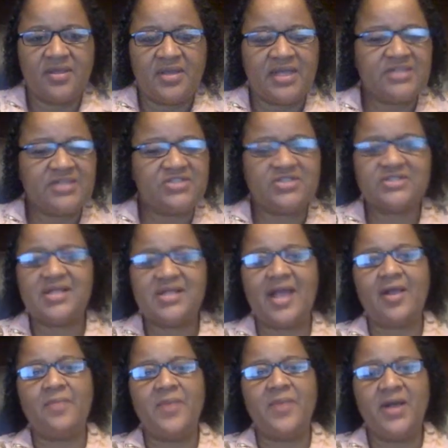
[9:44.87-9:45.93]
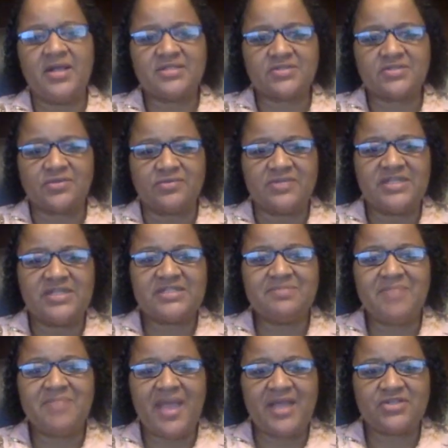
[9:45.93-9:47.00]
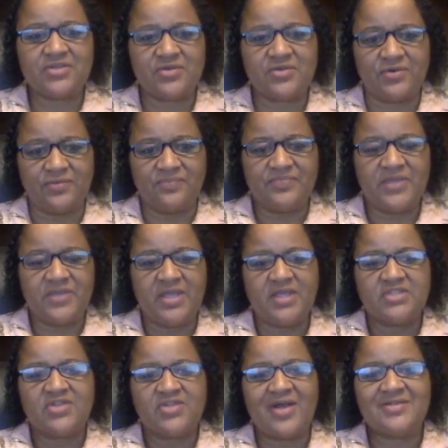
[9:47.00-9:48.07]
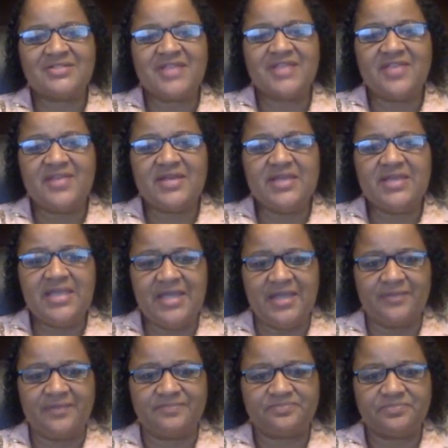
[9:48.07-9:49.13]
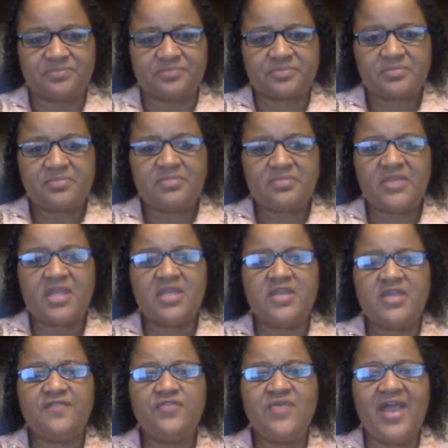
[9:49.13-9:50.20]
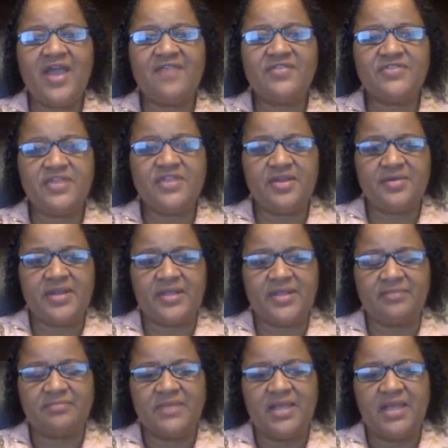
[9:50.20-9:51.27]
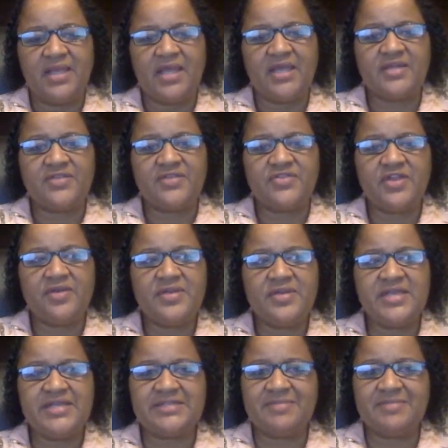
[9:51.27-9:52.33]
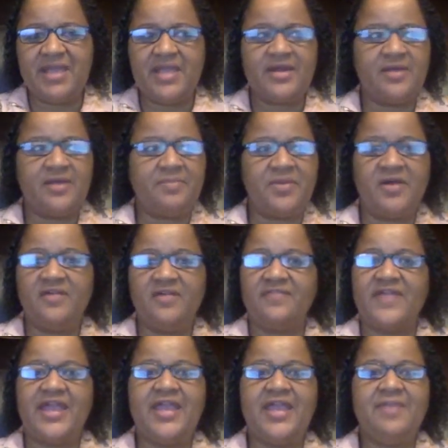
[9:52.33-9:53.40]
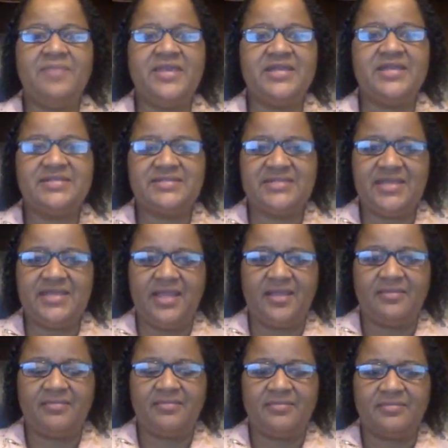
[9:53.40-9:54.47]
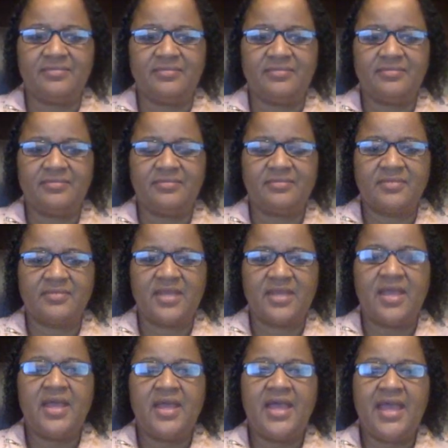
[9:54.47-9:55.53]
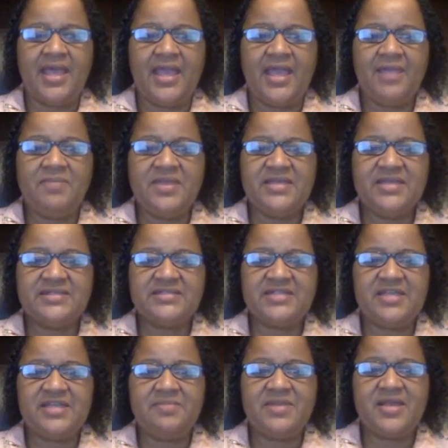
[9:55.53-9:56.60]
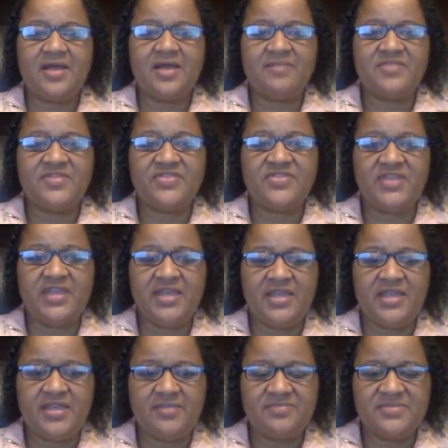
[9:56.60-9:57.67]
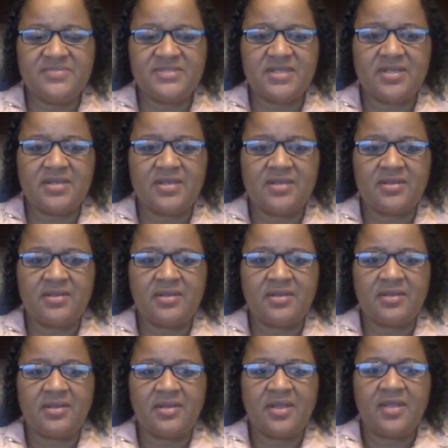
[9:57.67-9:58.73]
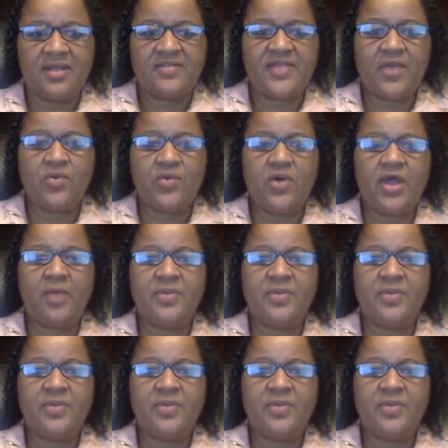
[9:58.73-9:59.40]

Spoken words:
It's just like a puzzle. It's magical. So I'll say that again. If you have a theory, and a theory is made up of A, B, and C, A, B, and C become the themes that will help